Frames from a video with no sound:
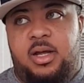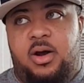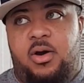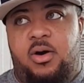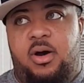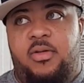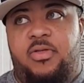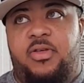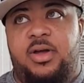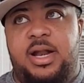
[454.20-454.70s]

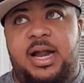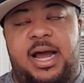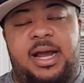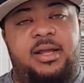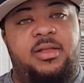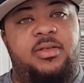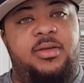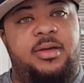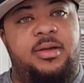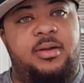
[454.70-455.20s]
on the
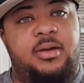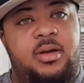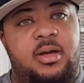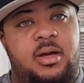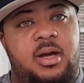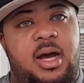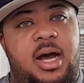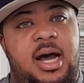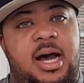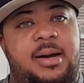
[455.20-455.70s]
9th
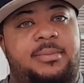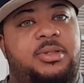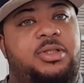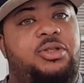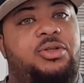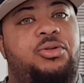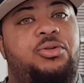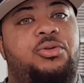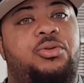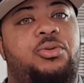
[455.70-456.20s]

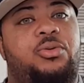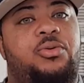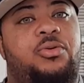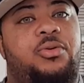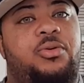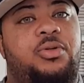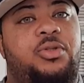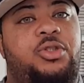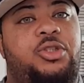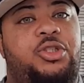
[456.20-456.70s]
to
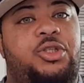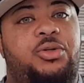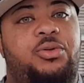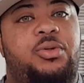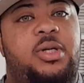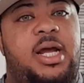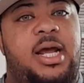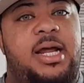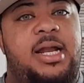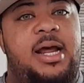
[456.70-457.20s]

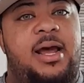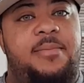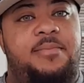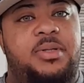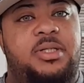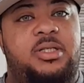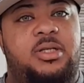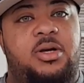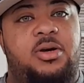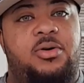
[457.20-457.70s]
shoot an
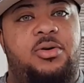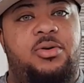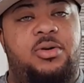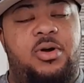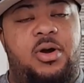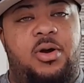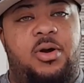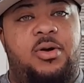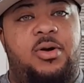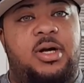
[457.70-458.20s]
episode
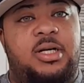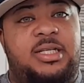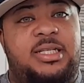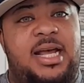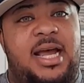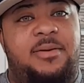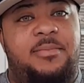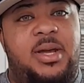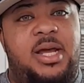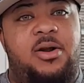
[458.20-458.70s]
or
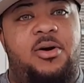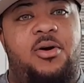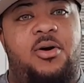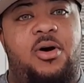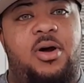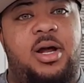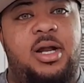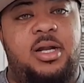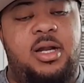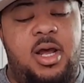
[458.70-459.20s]
segment
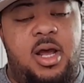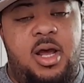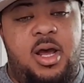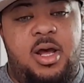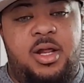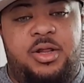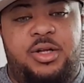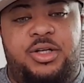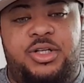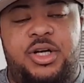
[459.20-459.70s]
on
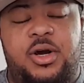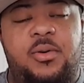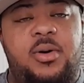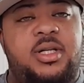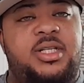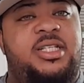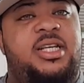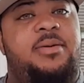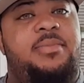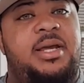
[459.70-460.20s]
the show
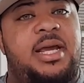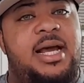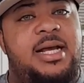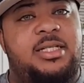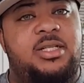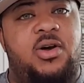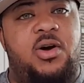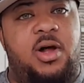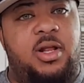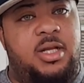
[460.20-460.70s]
on
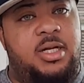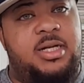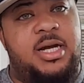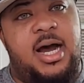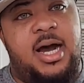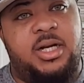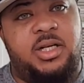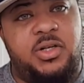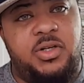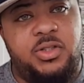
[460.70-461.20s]
CBS called The
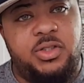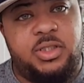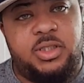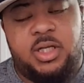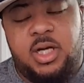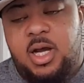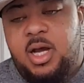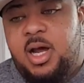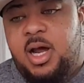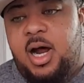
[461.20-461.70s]
Doctors.
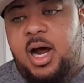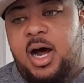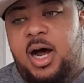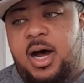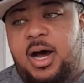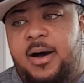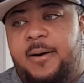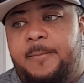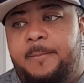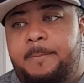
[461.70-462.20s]

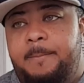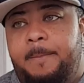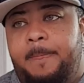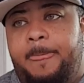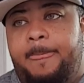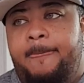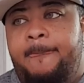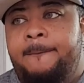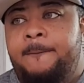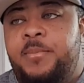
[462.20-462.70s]

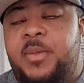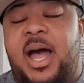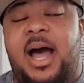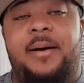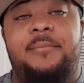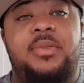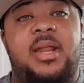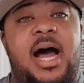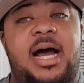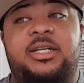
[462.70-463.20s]

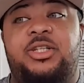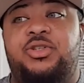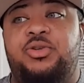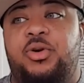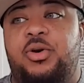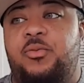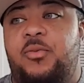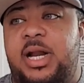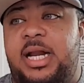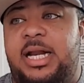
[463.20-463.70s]
I'm not
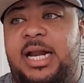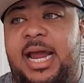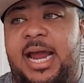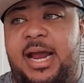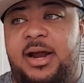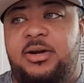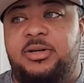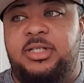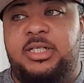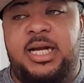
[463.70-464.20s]
sure when it
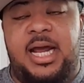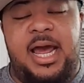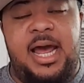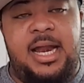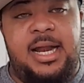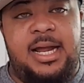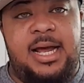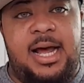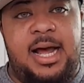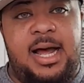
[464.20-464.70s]
airs
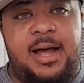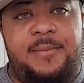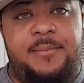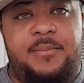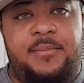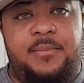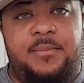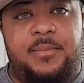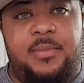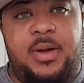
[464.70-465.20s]
yet.
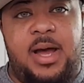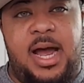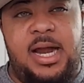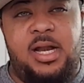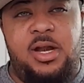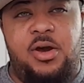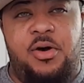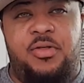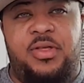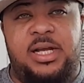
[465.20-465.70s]
I
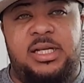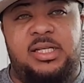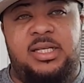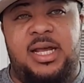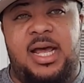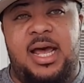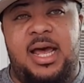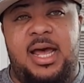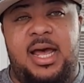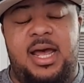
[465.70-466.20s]
know they
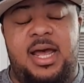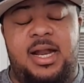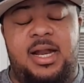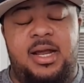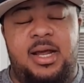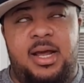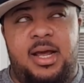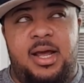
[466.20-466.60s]
said